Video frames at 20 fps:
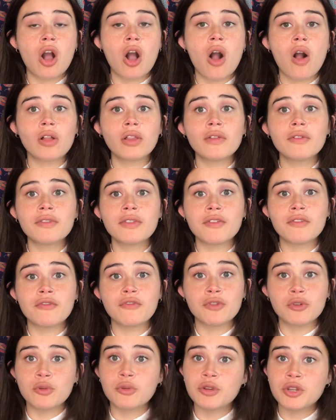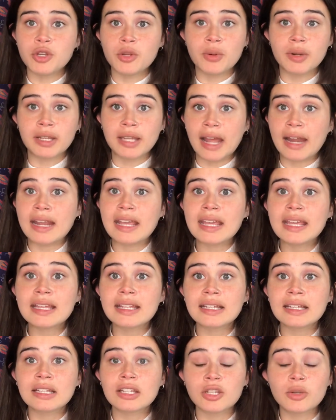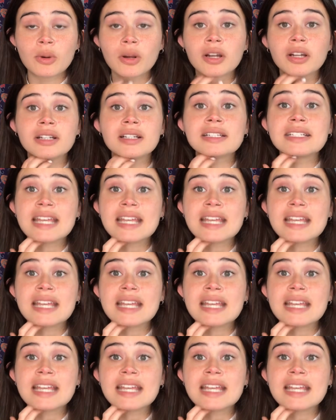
all of the food you are